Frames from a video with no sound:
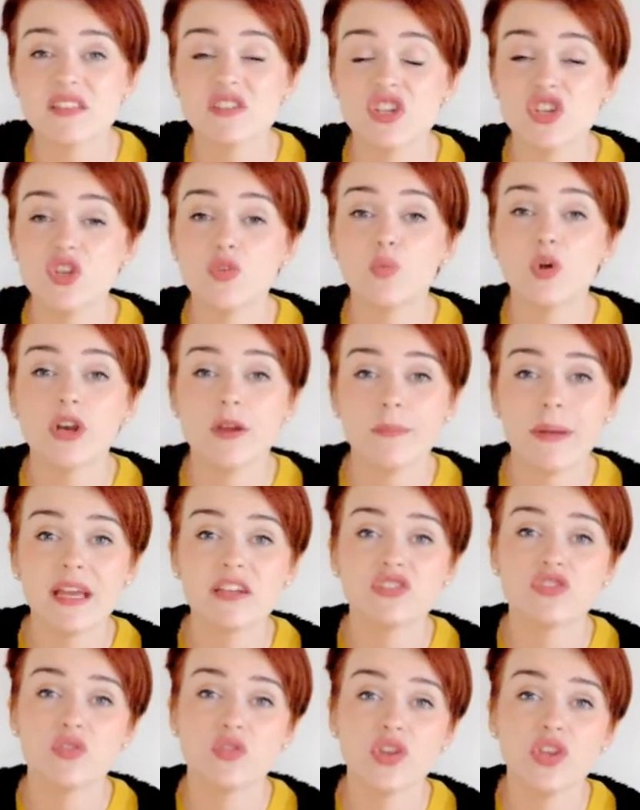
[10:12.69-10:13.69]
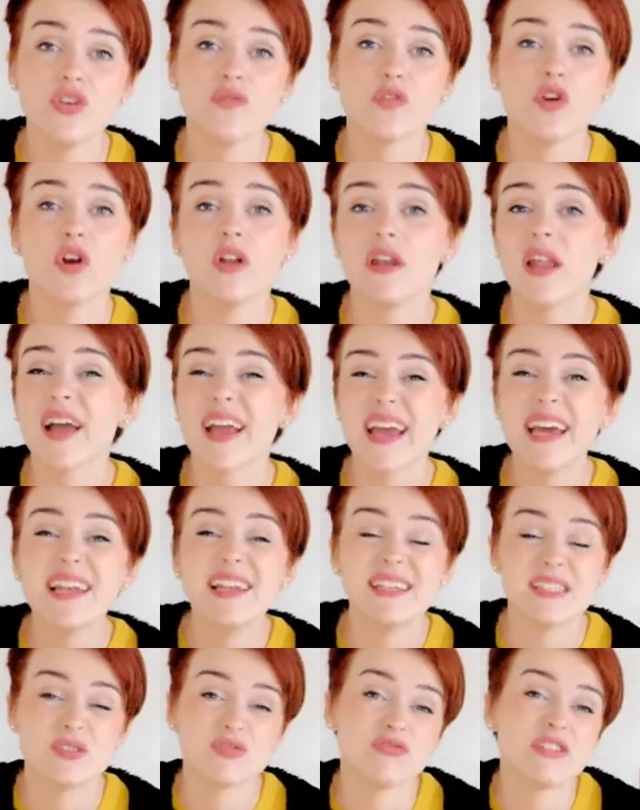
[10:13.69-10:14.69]
So you want to make sure that you've got like at
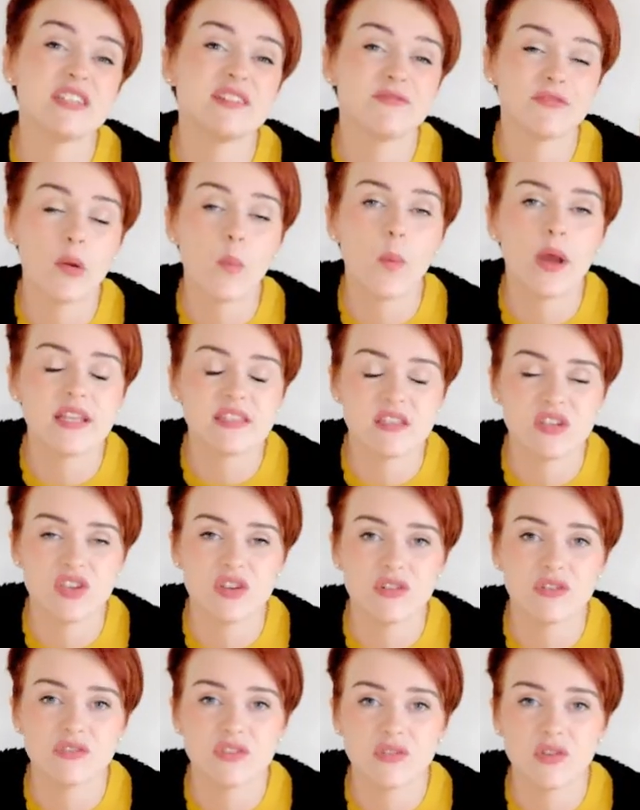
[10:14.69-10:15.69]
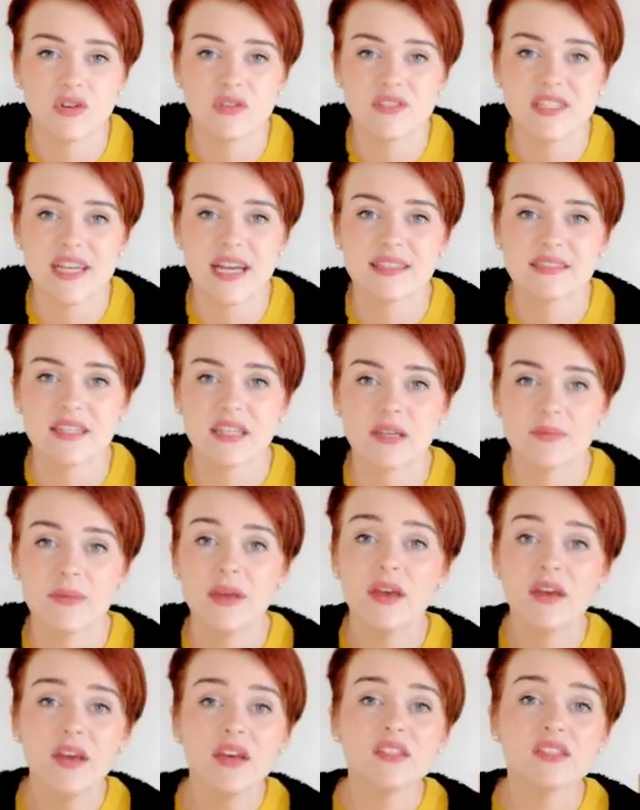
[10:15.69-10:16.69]
least 3 different ways that you can contact them
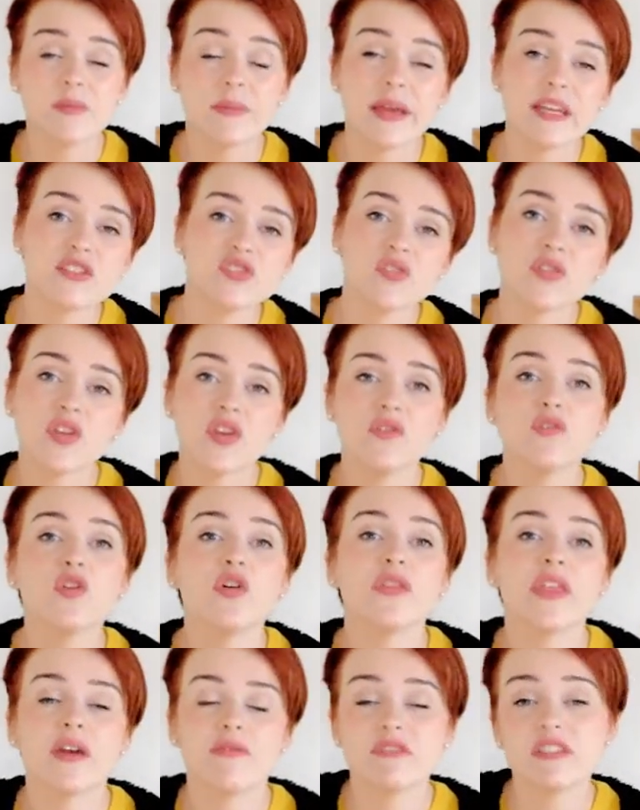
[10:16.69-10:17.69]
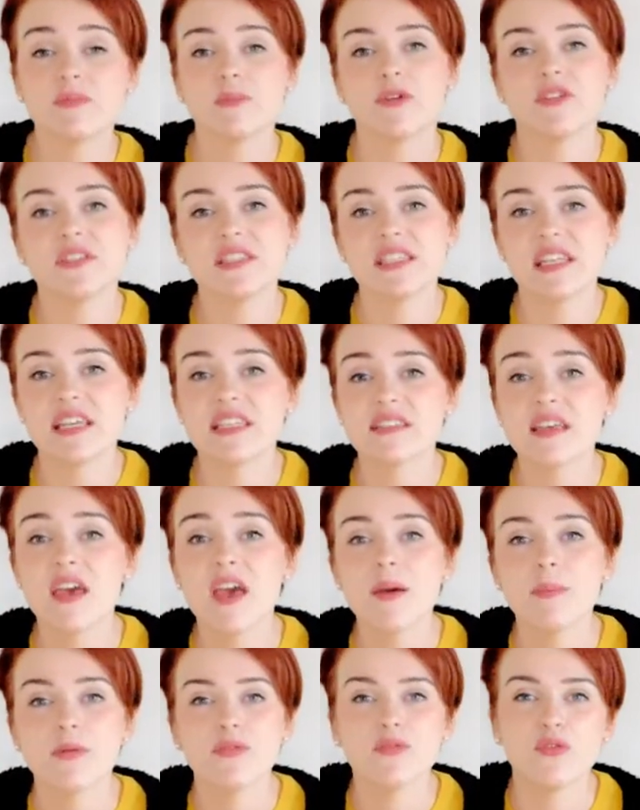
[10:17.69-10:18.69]
to make sure that you've got their responses
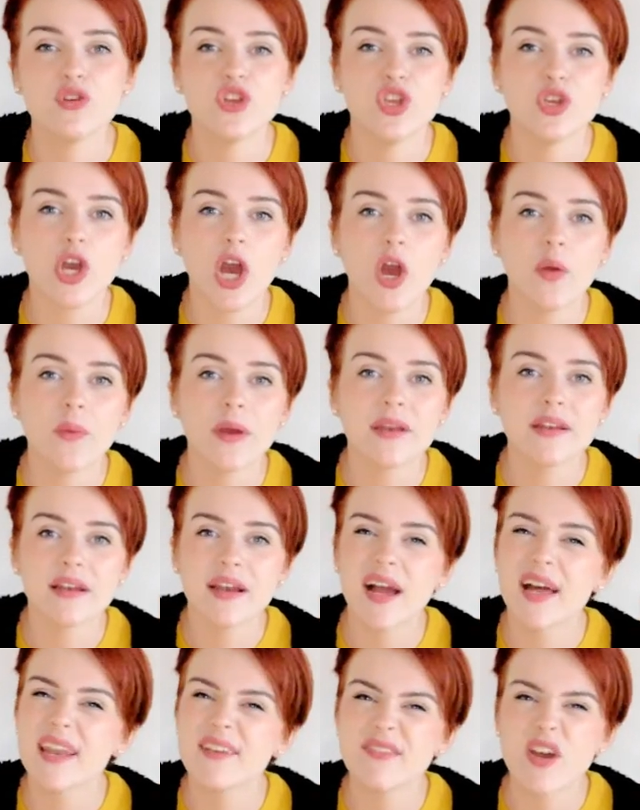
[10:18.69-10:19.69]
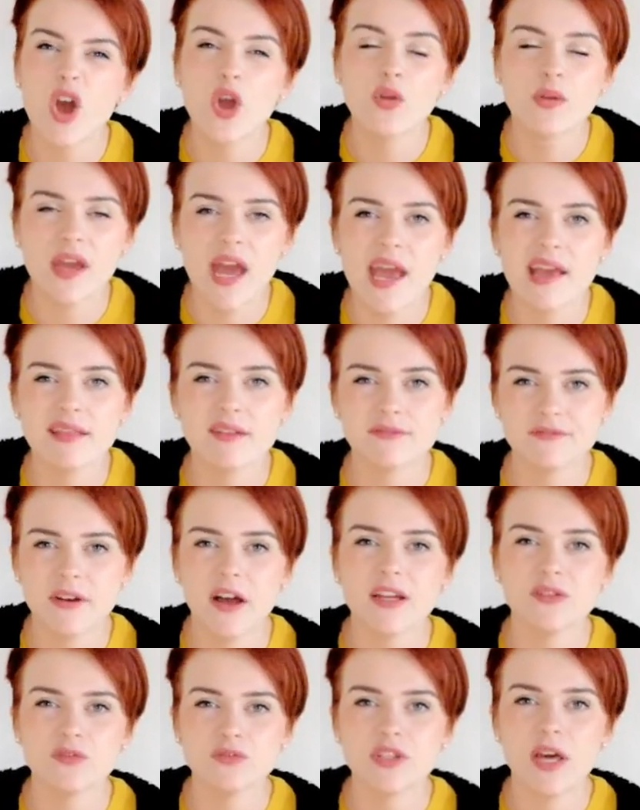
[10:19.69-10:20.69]
before you go and kind of okay the
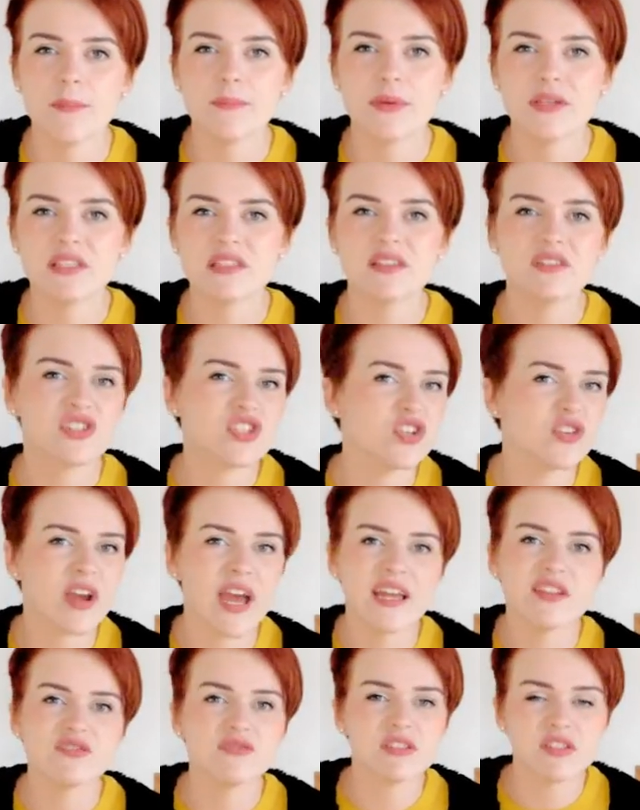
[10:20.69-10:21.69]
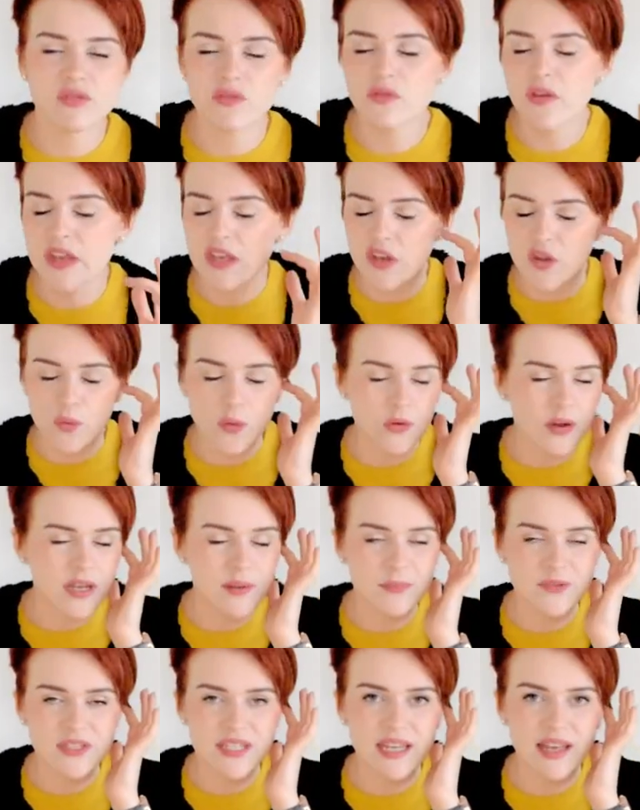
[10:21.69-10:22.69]
final numbers to your caterers or venue or
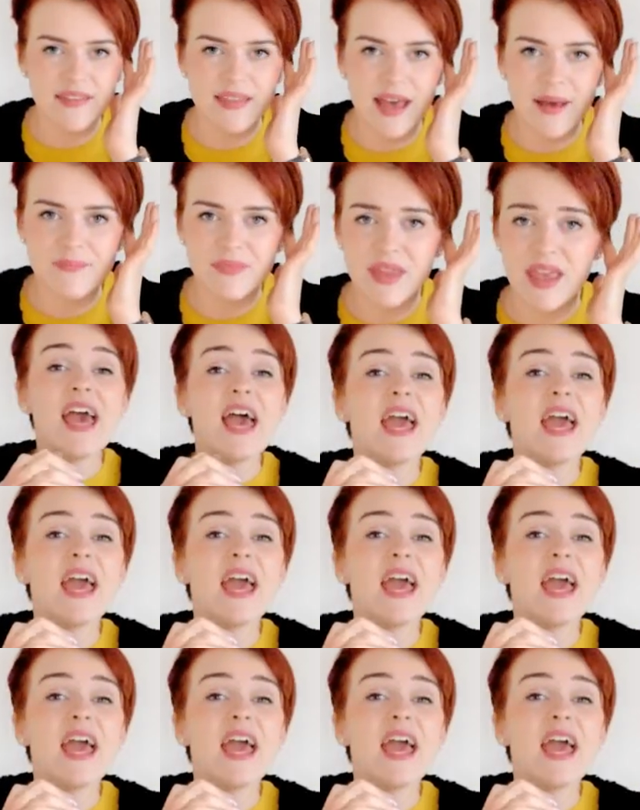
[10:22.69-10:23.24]
anybody like that.